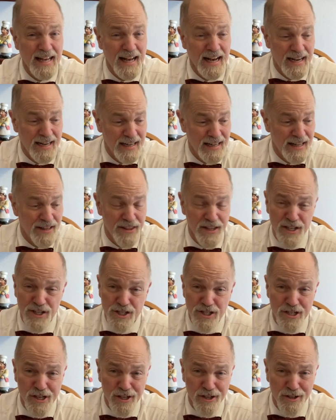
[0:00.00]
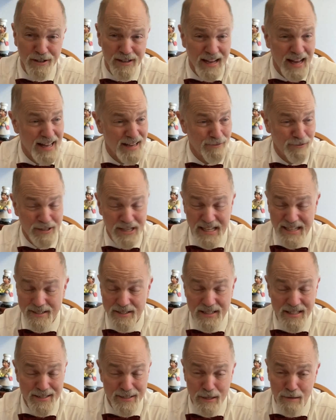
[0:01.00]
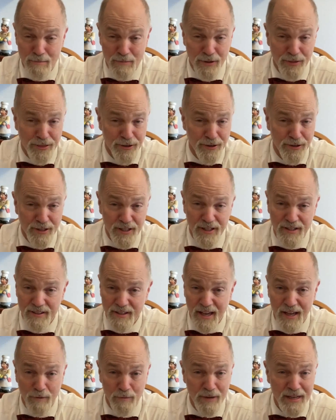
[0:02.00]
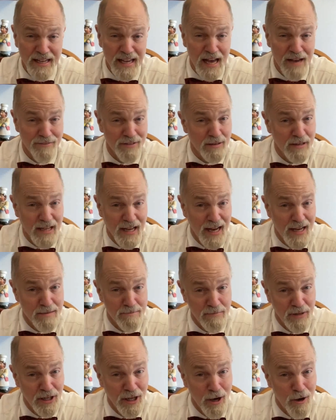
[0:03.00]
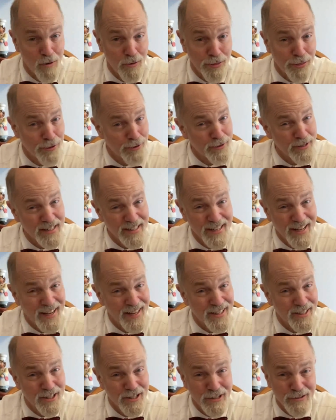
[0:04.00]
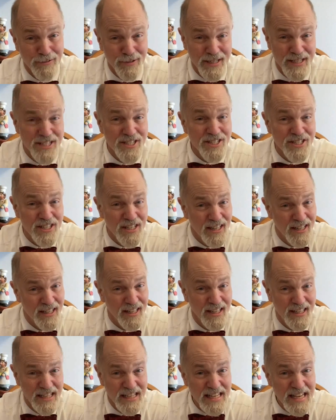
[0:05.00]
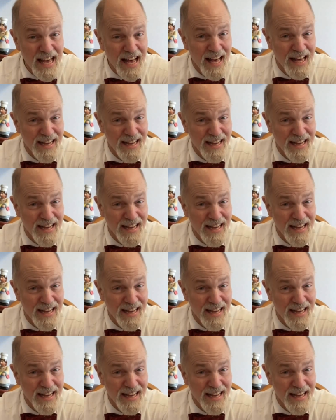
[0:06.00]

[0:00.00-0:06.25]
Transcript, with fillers: Uh, this year uh, it's December 30th and we haven't gotten below 39 degrees yet